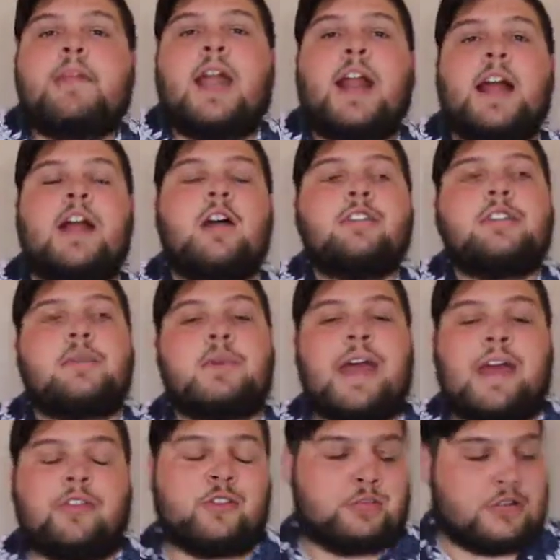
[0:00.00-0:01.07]
And I go to the
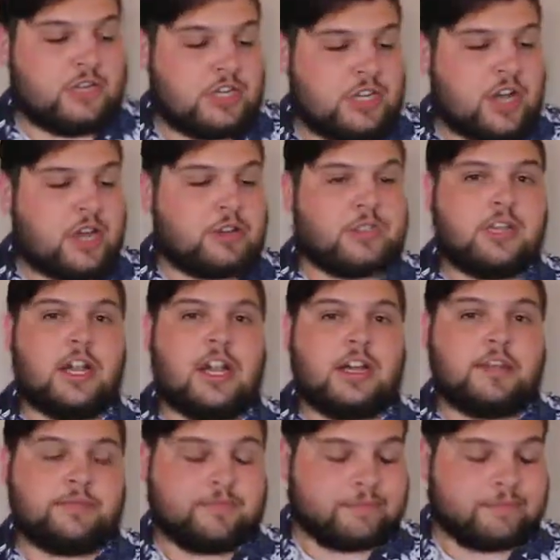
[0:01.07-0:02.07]
bathroom and she goes, "Look."